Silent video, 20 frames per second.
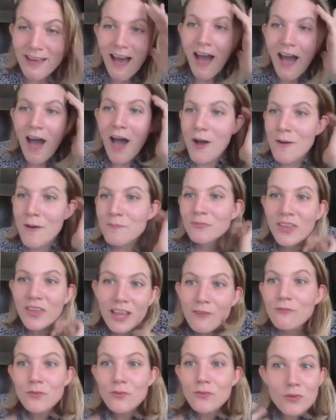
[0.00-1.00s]
um
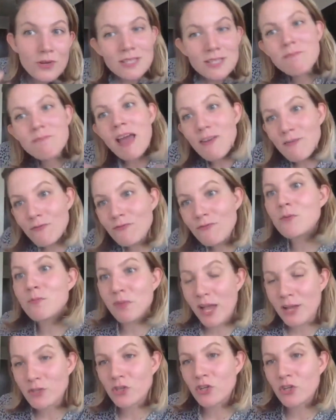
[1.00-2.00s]
like food is meant for
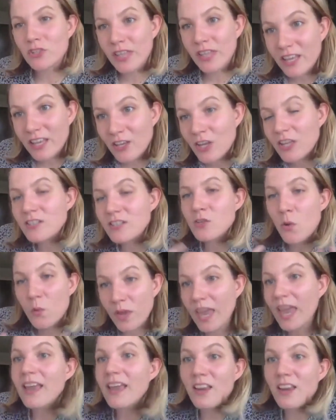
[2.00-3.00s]
pleasure like it's
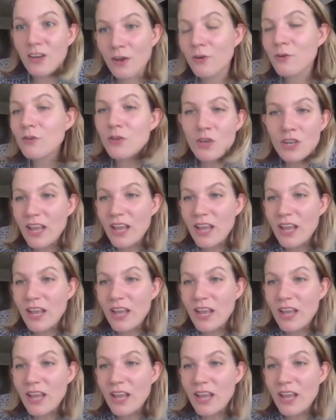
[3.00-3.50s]
okay you know